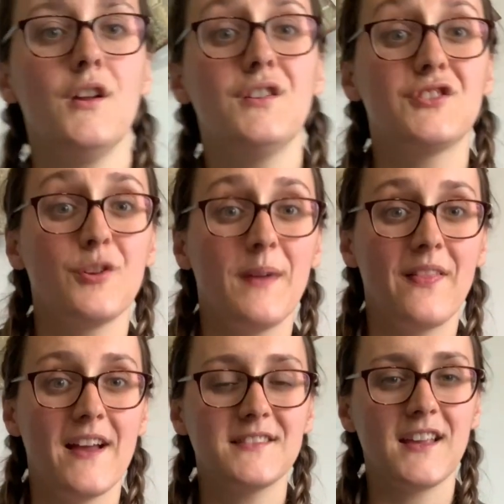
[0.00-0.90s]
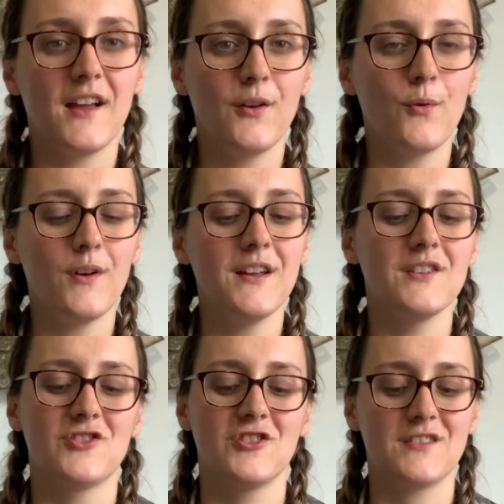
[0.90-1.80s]
So my last category
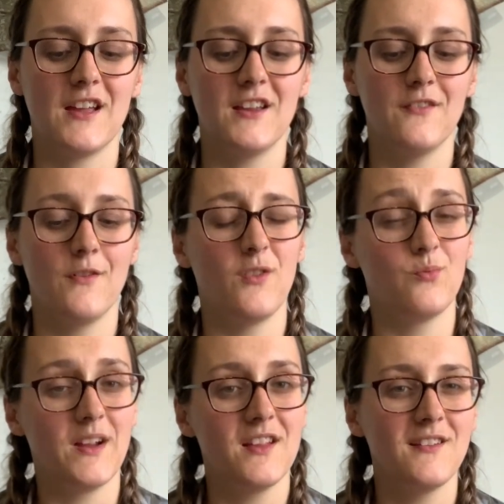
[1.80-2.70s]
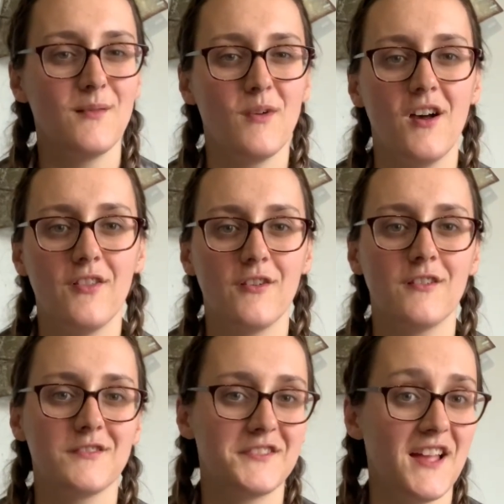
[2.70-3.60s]
is just kind of a random
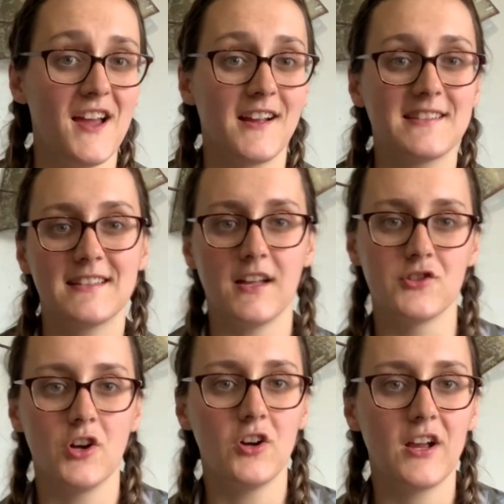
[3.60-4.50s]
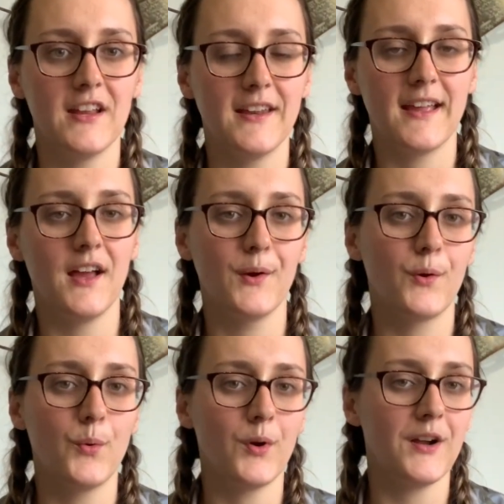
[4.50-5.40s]
other snacks catch-all kind of
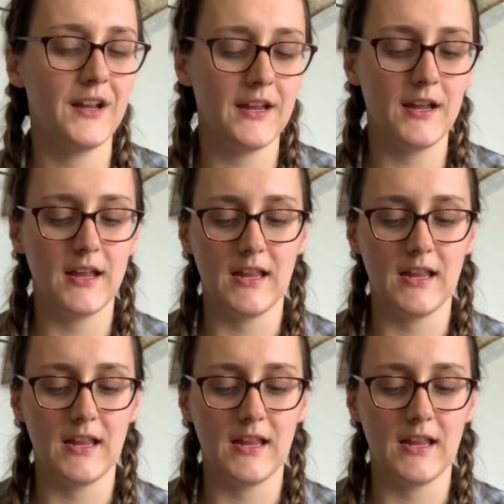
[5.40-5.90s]
category,